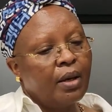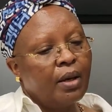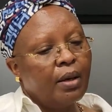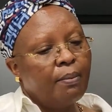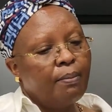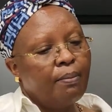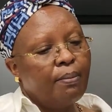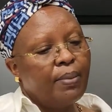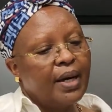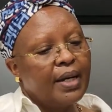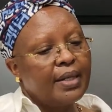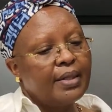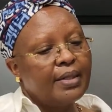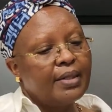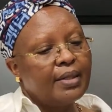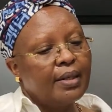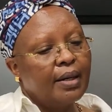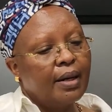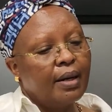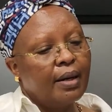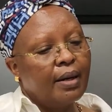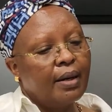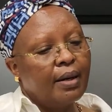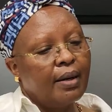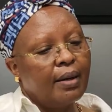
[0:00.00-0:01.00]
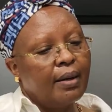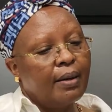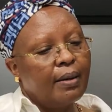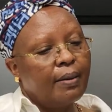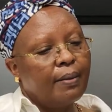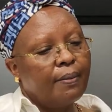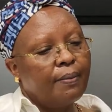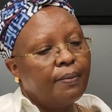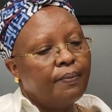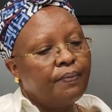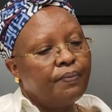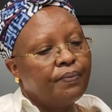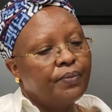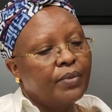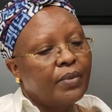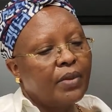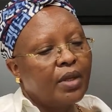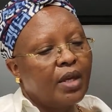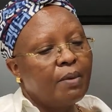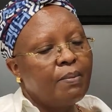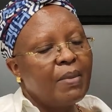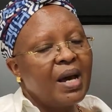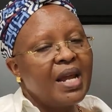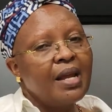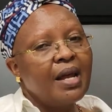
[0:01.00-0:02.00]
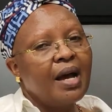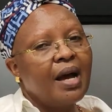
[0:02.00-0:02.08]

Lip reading: But Kimani